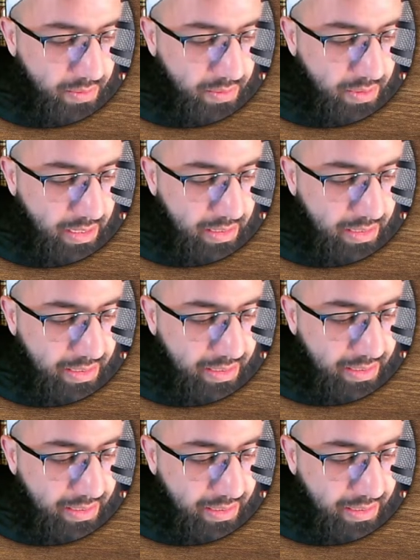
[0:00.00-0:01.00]
then
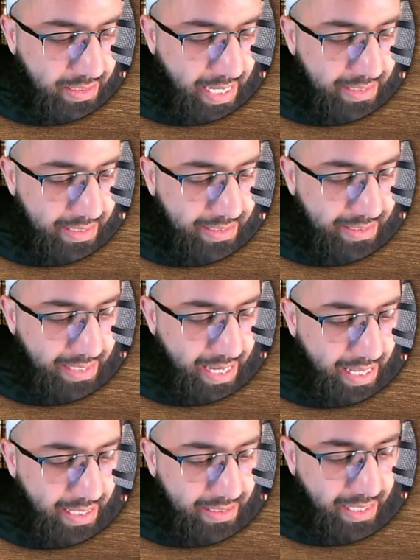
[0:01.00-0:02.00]
you have to,
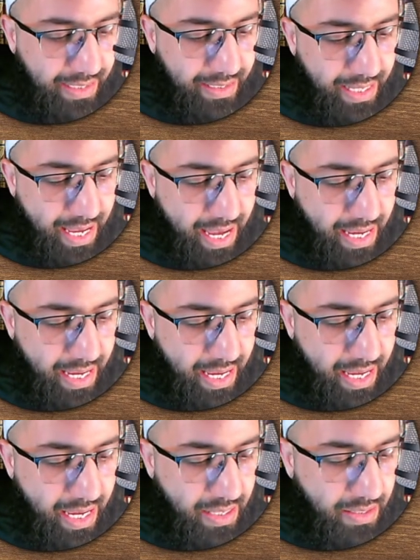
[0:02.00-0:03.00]
inshallah ta'ala, join
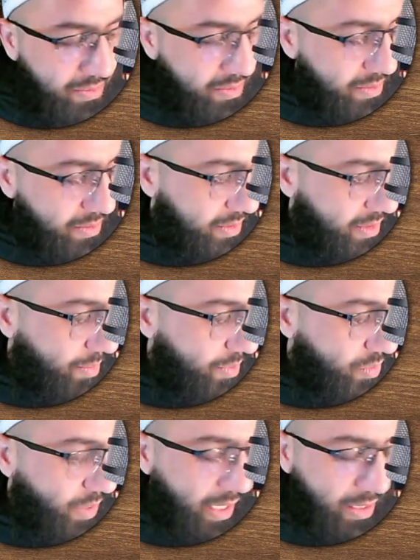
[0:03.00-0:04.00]
Discord and wait
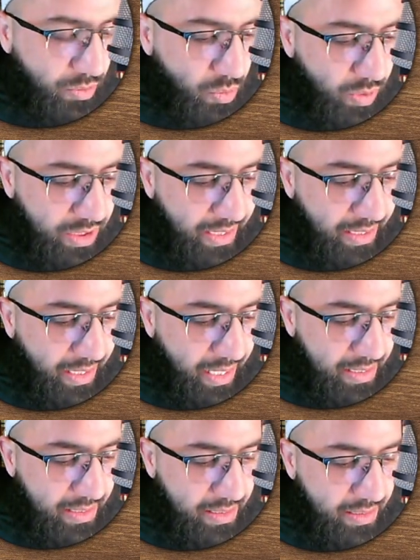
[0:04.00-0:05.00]
for our
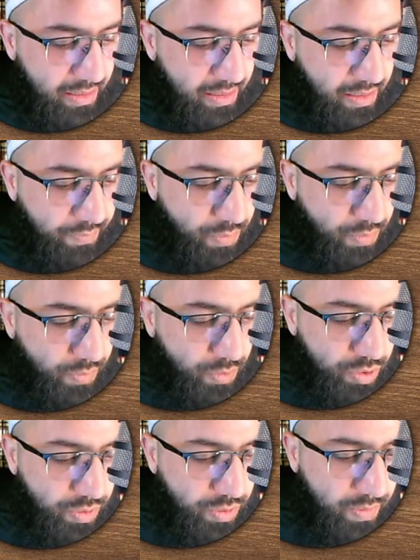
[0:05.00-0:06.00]

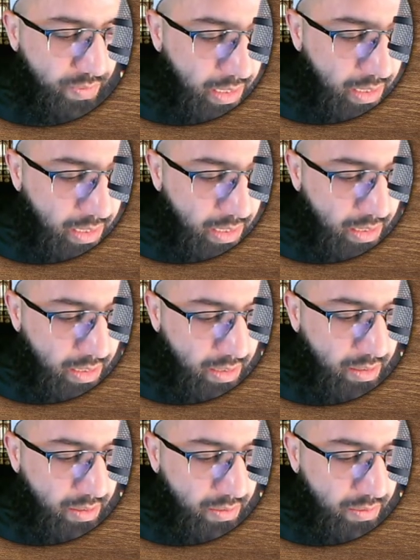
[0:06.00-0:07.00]
programs. We will have
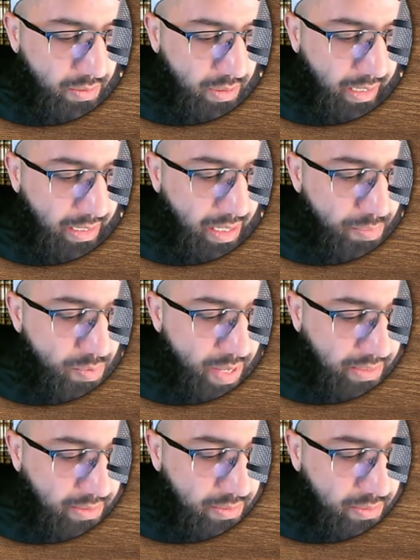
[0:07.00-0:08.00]
a 2
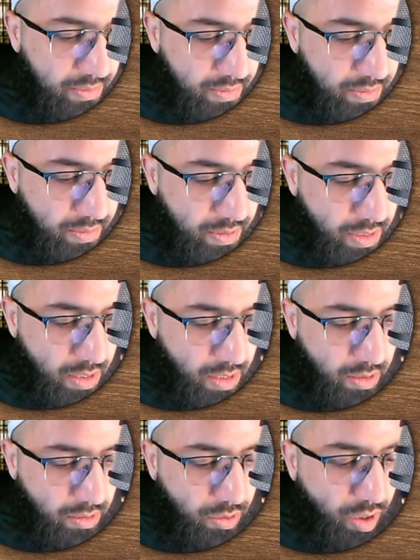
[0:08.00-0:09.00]
years
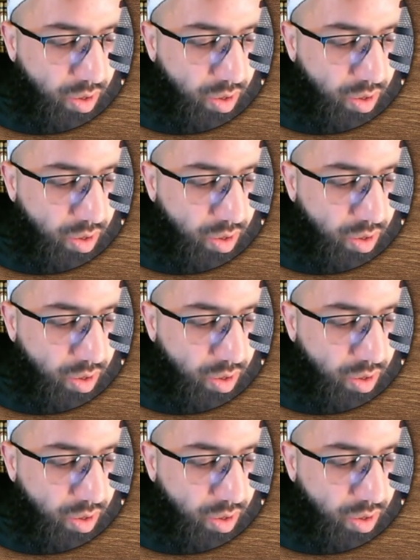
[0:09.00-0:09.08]
Quran